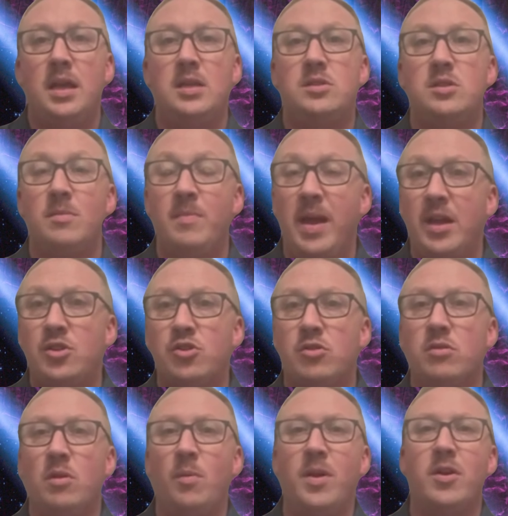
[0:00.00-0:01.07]
is to make
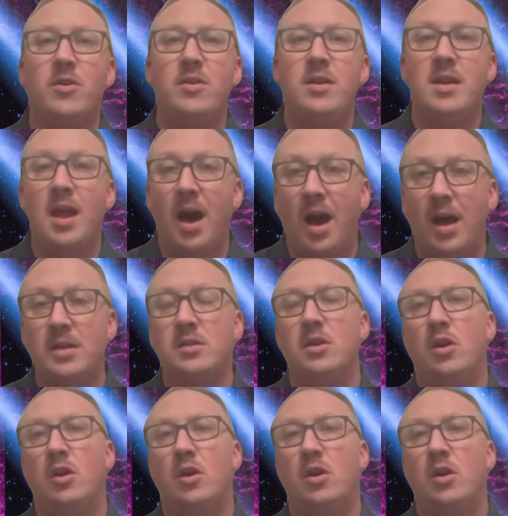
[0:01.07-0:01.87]
sure that we are not